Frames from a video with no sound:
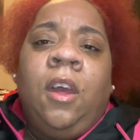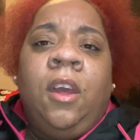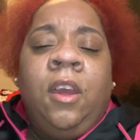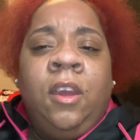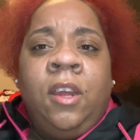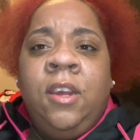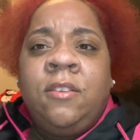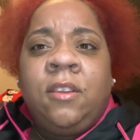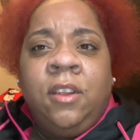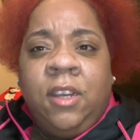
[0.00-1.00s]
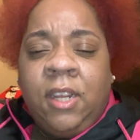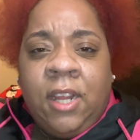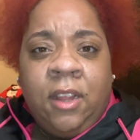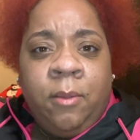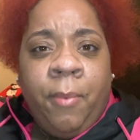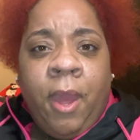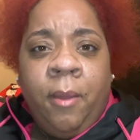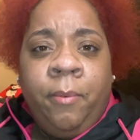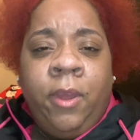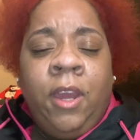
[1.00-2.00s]
and he's looking at the
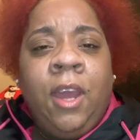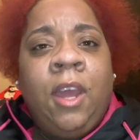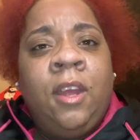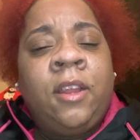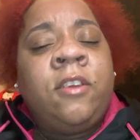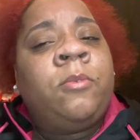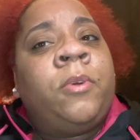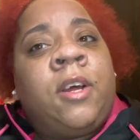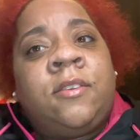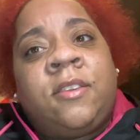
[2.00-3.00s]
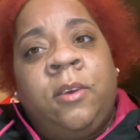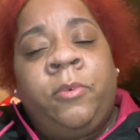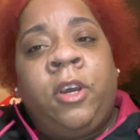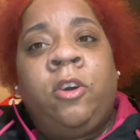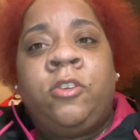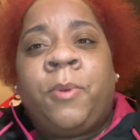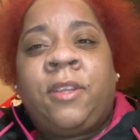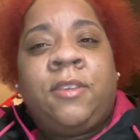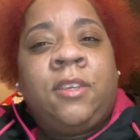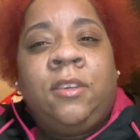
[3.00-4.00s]
baby. And that's what I say when it goes back
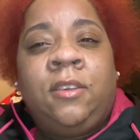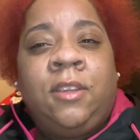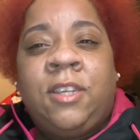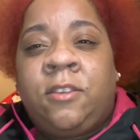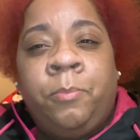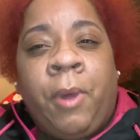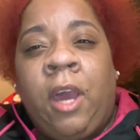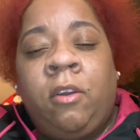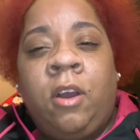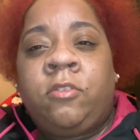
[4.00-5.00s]
to this background